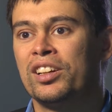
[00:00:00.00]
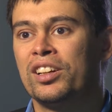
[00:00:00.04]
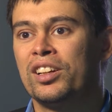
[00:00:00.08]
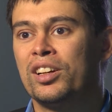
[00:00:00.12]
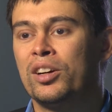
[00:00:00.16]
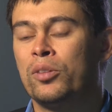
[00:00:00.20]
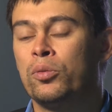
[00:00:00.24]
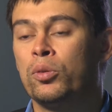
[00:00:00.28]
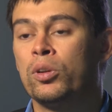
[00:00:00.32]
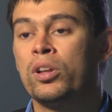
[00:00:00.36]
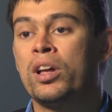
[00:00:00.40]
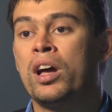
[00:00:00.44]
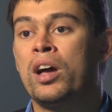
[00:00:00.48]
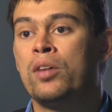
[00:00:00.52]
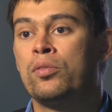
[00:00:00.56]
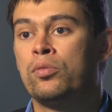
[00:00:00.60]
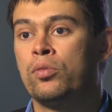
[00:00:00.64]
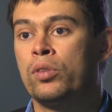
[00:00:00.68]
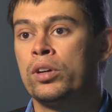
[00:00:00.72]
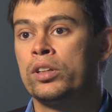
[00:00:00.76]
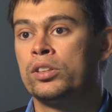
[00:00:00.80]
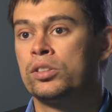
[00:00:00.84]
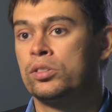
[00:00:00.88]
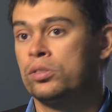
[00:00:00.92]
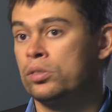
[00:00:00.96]
we'll have
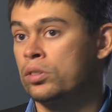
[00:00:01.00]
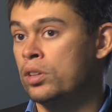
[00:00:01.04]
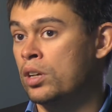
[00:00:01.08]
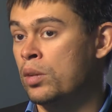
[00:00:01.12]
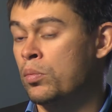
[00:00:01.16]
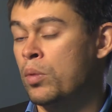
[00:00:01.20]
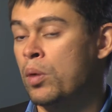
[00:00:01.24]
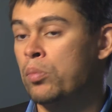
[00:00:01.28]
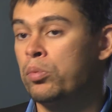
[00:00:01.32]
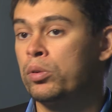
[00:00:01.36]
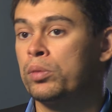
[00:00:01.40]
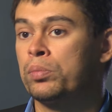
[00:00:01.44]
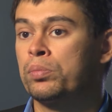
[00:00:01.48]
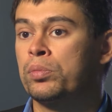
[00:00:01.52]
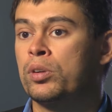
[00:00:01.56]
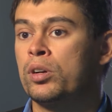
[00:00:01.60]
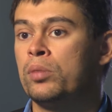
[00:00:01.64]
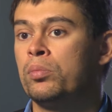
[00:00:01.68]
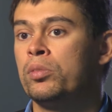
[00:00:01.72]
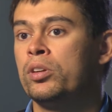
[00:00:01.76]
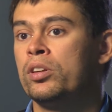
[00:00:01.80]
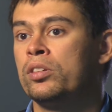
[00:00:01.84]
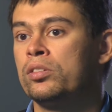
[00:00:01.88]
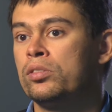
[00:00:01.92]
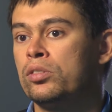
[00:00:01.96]
ways to come up with
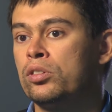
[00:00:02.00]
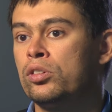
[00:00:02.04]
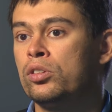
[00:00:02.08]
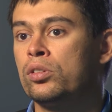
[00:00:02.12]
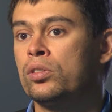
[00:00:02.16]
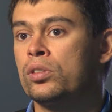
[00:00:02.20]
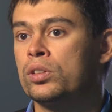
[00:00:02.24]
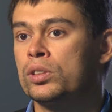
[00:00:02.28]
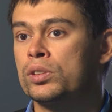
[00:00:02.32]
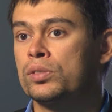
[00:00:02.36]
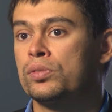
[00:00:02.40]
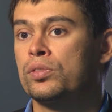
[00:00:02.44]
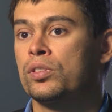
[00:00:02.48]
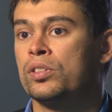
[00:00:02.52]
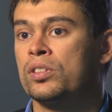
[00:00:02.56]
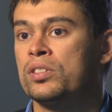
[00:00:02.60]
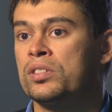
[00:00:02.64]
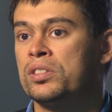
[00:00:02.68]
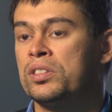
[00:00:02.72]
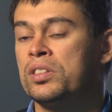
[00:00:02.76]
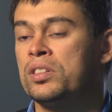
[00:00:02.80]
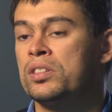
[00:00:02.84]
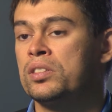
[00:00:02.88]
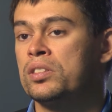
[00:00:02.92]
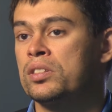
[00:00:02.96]
permanent cures for
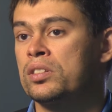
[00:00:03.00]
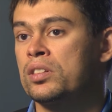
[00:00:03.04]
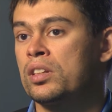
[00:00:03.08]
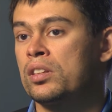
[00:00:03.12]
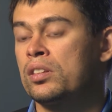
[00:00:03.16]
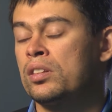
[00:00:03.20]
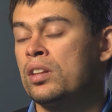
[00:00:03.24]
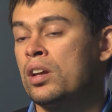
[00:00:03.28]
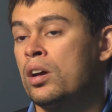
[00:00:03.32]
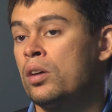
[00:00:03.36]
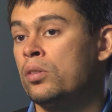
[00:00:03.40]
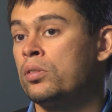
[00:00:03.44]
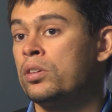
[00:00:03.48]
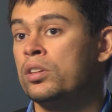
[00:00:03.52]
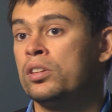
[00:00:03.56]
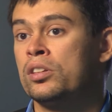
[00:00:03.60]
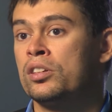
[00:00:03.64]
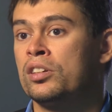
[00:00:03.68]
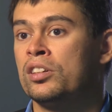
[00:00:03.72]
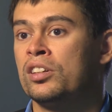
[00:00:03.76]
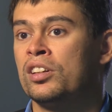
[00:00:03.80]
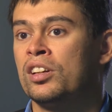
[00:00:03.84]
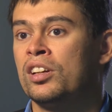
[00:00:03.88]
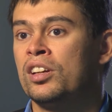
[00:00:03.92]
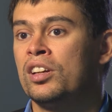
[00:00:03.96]
diseases that now
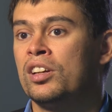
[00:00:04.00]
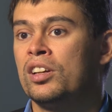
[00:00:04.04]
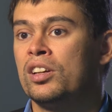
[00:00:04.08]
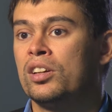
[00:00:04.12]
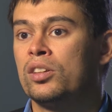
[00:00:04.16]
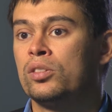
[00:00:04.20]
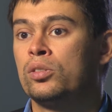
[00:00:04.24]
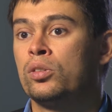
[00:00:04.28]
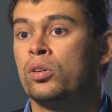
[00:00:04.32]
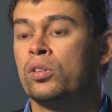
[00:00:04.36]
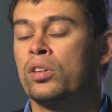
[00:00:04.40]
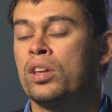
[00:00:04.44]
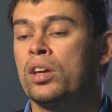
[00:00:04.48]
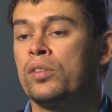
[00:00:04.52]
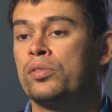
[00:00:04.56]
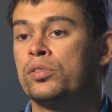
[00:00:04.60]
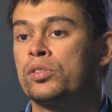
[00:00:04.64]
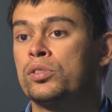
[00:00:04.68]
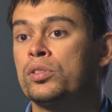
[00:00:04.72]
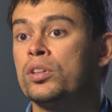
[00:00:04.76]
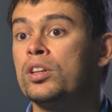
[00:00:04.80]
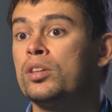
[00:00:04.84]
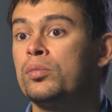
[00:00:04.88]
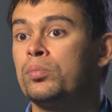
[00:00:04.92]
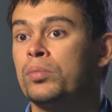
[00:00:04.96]
either don't have
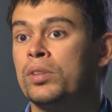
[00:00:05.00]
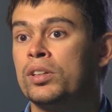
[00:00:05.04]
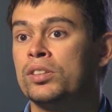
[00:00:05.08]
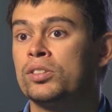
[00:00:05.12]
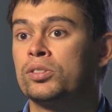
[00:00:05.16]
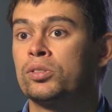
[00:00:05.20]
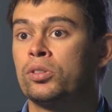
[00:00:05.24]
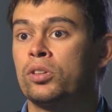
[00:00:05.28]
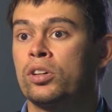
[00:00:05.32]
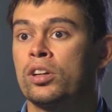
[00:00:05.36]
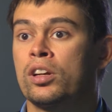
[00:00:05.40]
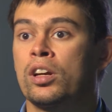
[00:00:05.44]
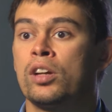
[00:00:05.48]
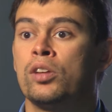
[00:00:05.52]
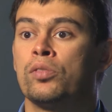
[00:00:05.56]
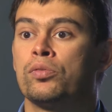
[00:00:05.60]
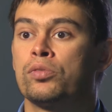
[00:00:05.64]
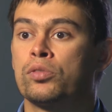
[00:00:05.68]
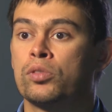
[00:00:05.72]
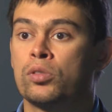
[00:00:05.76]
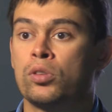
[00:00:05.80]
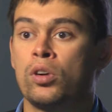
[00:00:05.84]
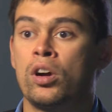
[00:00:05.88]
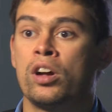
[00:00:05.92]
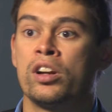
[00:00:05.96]
treatments or are kind
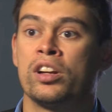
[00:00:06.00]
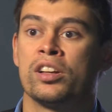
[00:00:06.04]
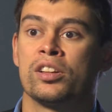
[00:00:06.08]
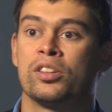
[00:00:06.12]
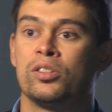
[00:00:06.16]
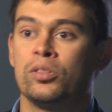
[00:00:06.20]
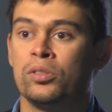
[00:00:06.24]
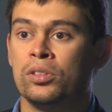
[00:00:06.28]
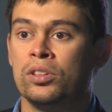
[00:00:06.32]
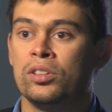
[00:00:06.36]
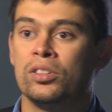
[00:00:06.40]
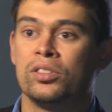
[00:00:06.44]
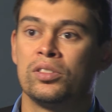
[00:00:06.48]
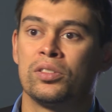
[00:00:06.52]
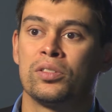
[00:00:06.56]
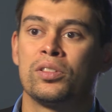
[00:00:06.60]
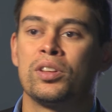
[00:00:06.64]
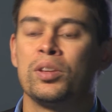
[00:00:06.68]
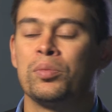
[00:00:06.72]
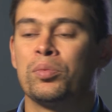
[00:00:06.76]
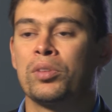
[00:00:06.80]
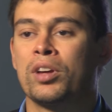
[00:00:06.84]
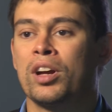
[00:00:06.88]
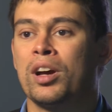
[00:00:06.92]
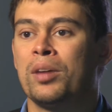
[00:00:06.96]
of chronic, you need to
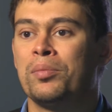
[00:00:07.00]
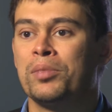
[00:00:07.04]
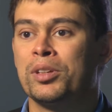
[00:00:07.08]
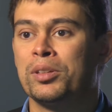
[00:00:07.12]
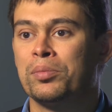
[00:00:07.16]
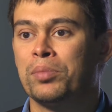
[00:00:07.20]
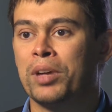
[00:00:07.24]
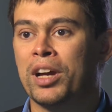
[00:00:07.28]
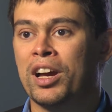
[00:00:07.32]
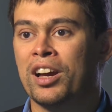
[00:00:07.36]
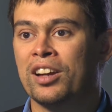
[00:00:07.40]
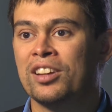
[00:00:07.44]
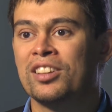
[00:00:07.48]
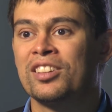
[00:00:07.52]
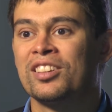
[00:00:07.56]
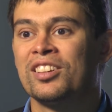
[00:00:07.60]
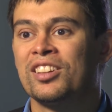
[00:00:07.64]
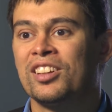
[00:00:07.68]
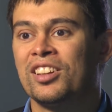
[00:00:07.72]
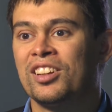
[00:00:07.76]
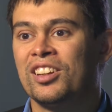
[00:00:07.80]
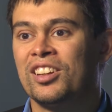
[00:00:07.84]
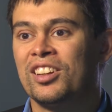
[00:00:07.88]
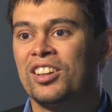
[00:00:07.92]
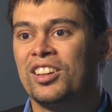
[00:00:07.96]
keep coming back.
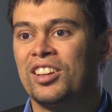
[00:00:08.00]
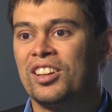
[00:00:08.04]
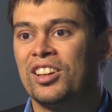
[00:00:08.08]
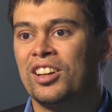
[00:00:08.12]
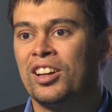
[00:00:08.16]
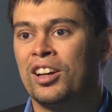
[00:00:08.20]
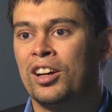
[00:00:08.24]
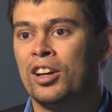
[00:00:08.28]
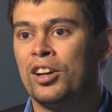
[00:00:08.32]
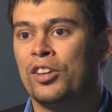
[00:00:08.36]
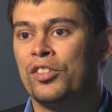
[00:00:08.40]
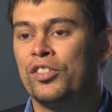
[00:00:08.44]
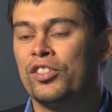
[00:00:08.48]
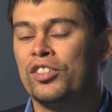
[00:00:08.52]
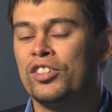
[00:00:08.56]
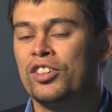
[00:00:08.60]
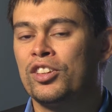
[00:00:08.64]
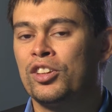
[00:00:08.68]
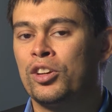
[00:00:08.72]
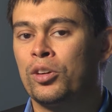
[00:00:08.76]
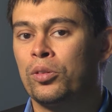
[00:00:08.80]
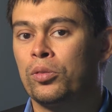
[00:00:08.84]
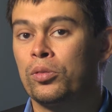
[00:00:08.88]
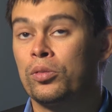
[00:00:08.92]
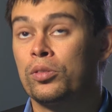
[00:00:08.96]
You
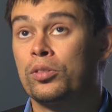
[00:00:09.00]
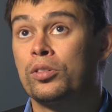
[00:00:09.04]
know,